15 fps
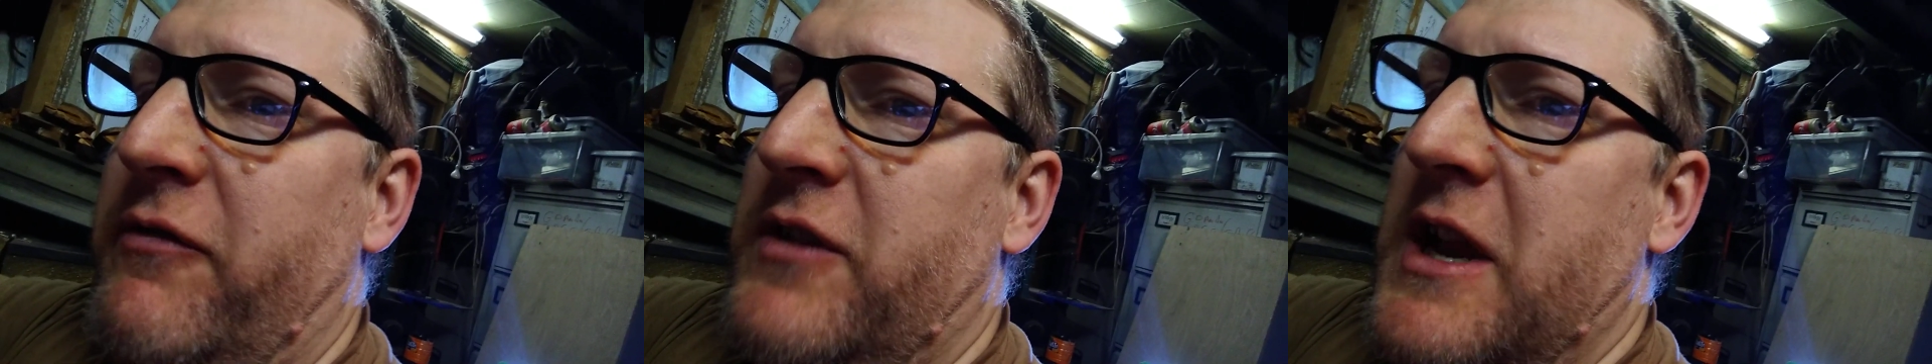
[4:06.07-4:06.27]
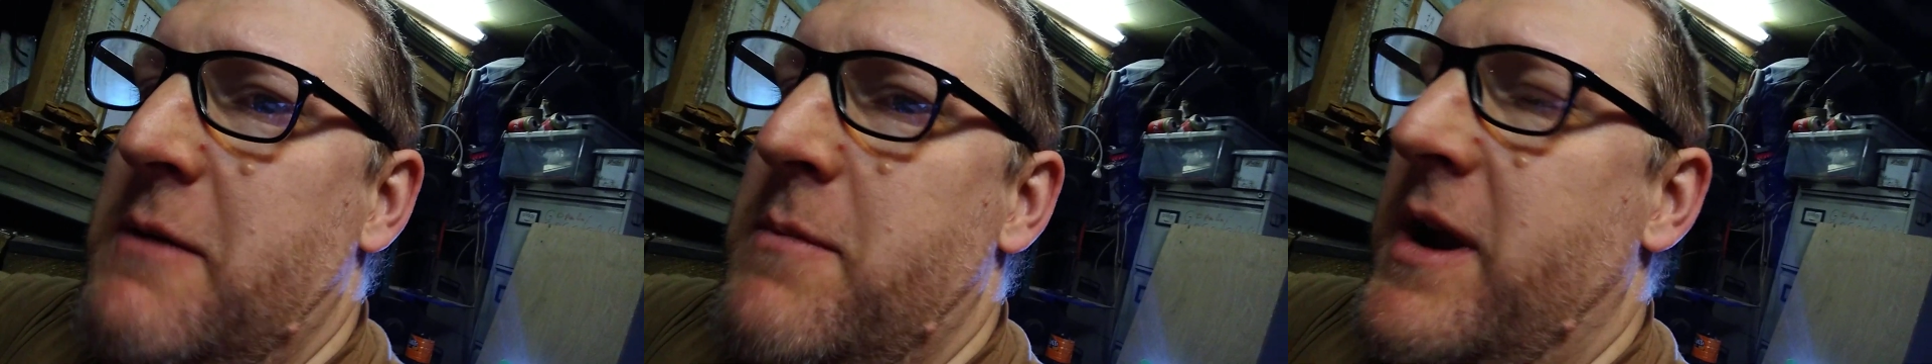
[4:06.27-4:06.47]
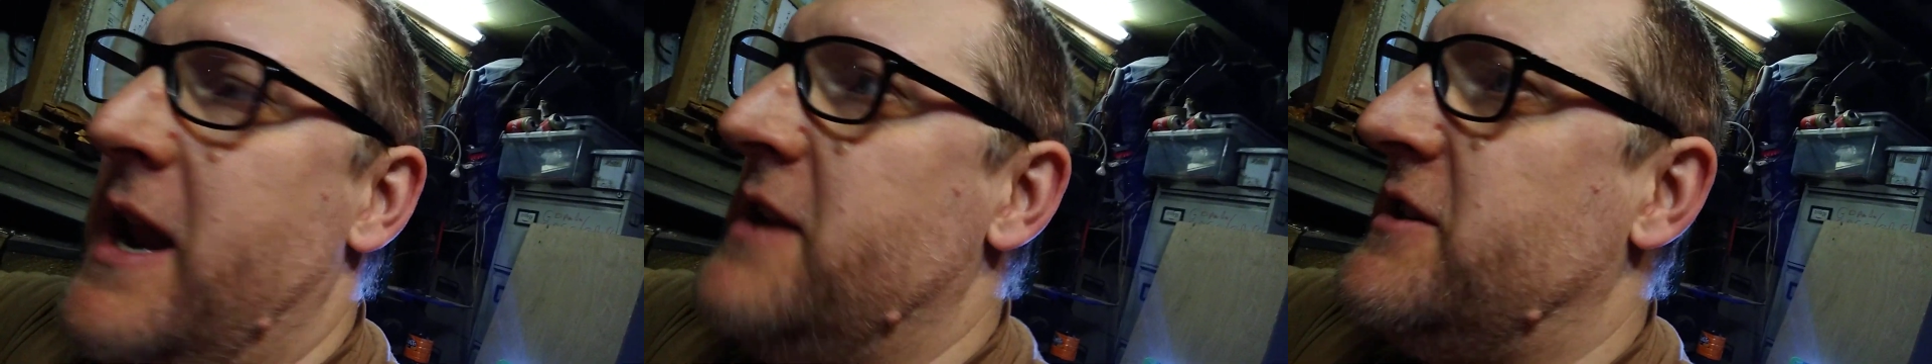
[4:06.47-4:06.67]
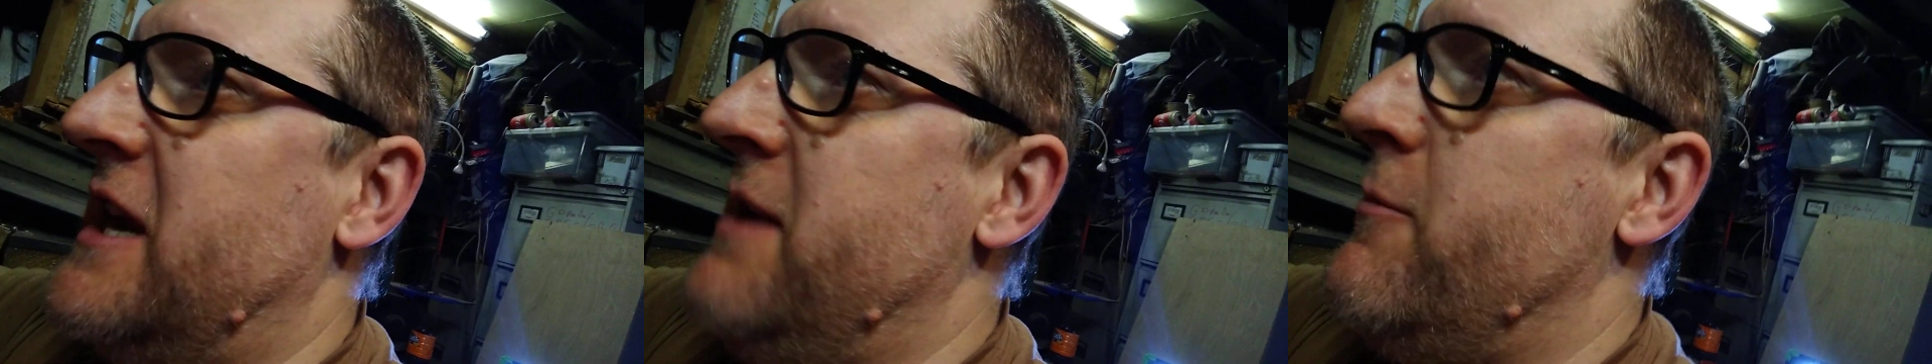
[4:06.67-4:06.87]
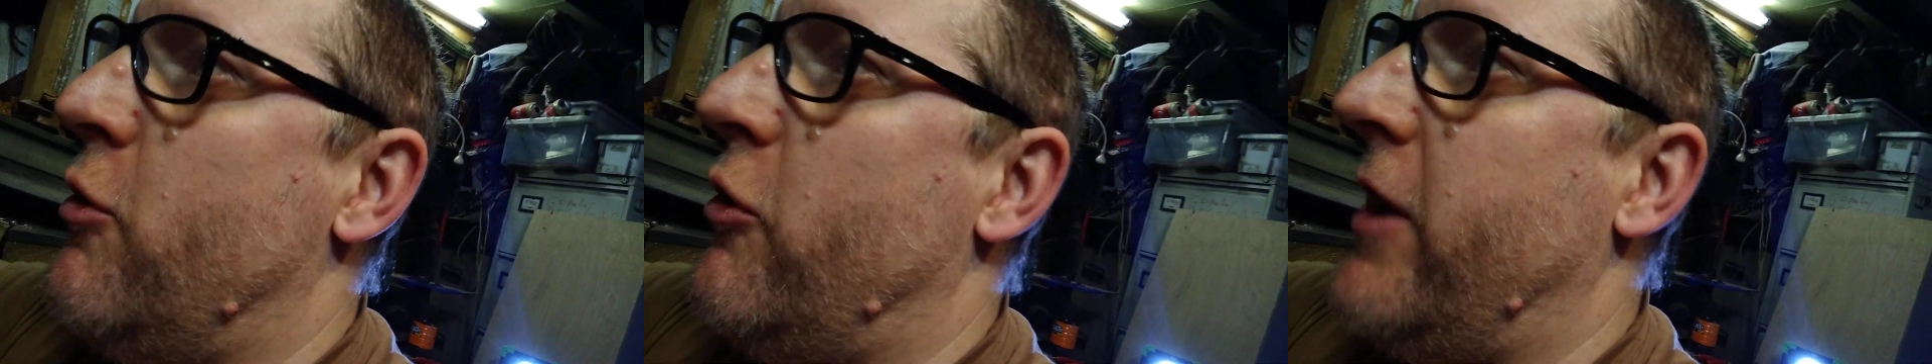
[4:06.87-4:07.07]
15 minutes,
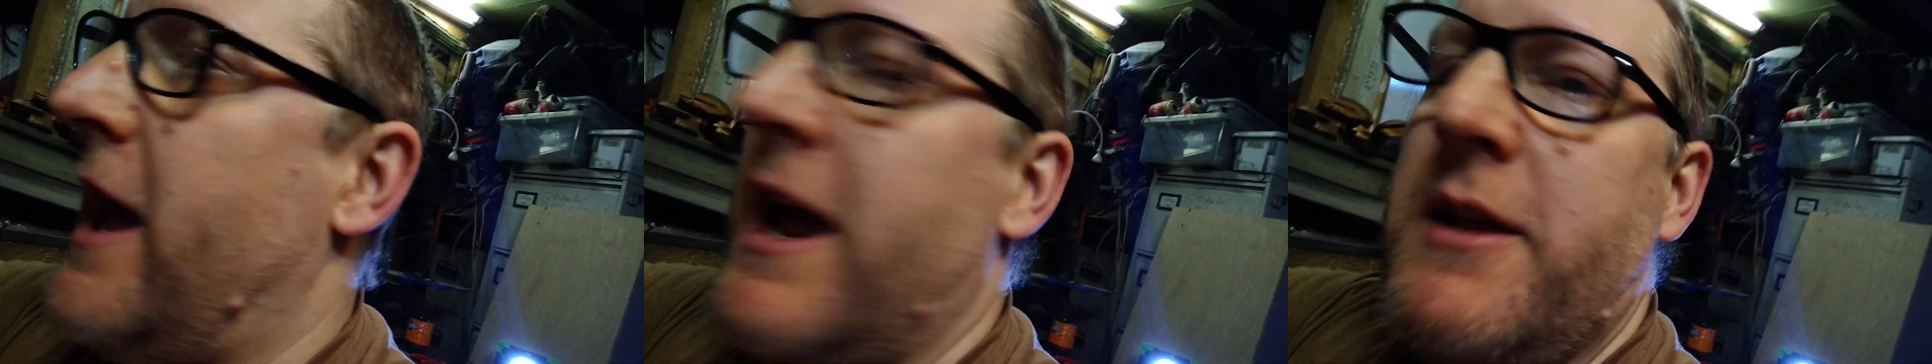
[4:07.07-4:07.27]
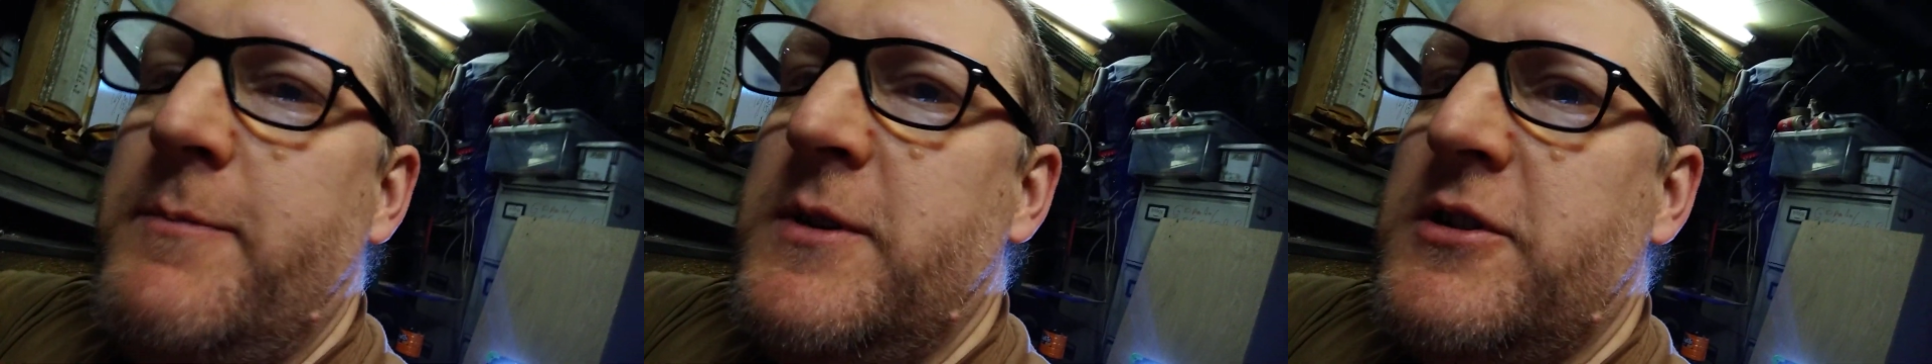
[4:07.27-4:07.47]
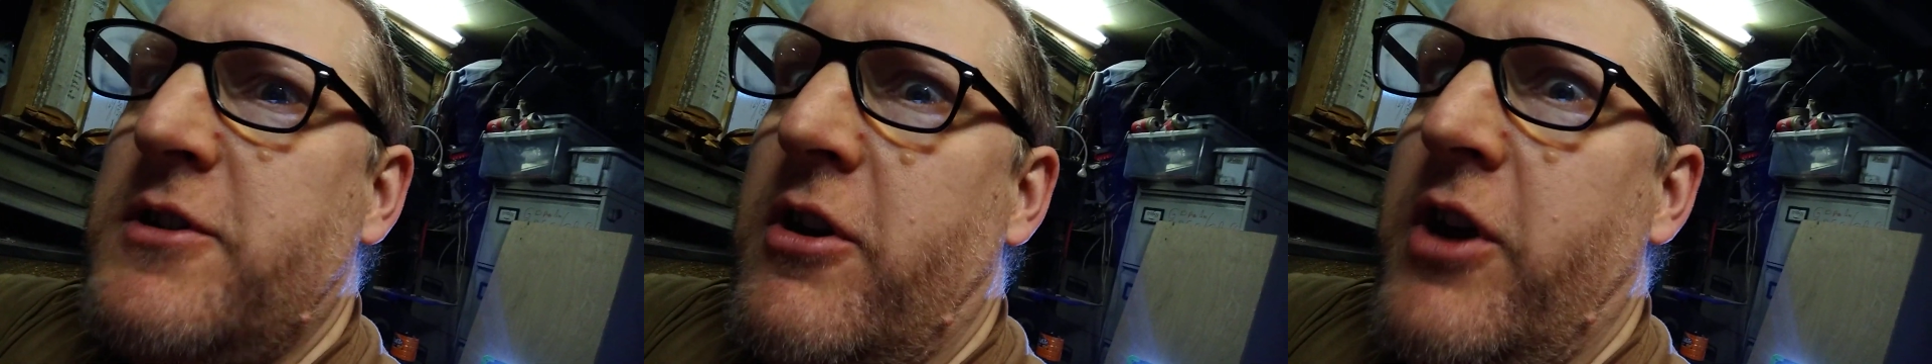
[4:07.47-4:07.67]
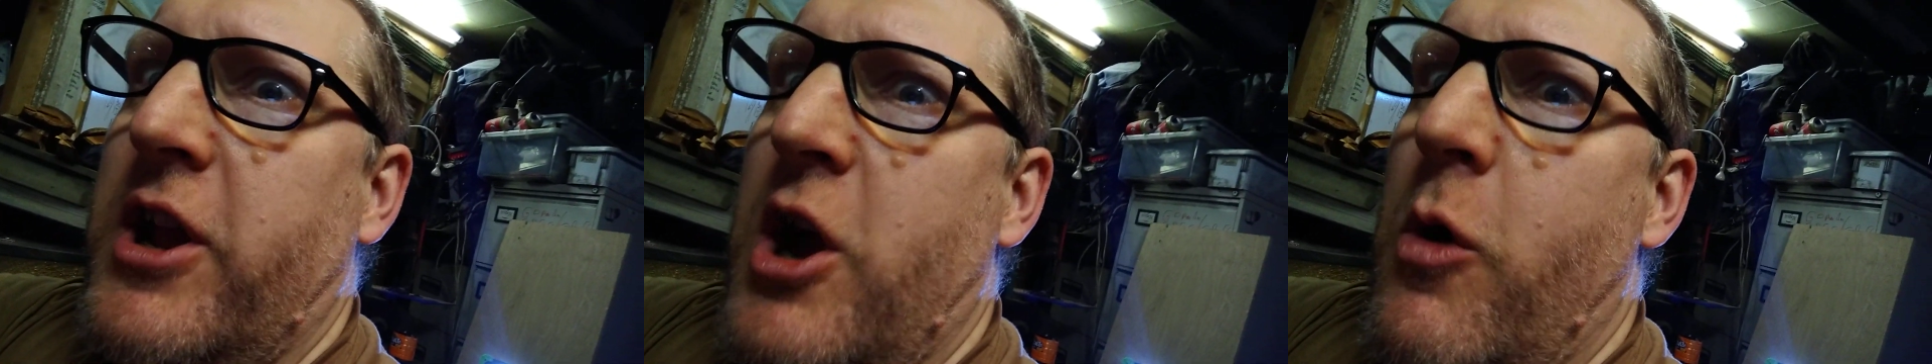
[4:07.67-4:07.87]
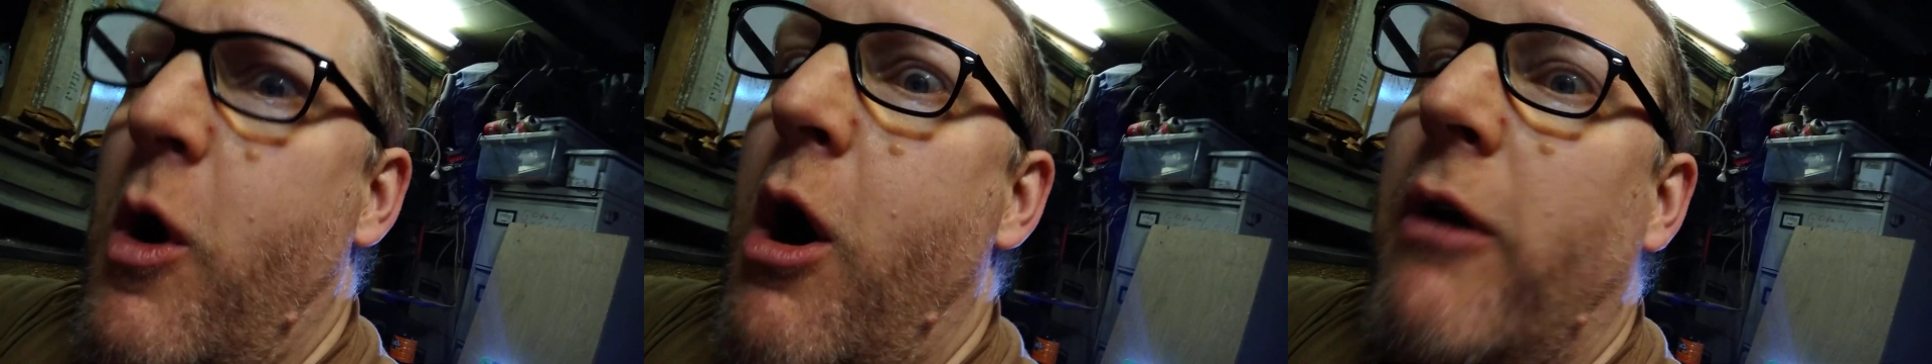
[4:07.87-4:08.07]
any more than that if be
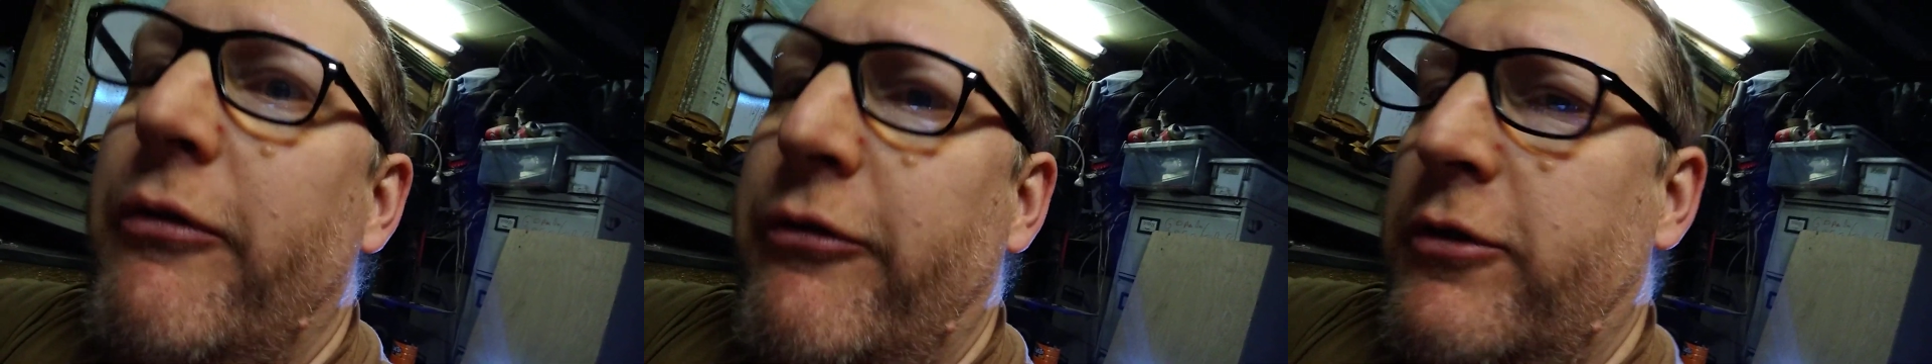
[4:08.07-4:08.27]
starting to go off.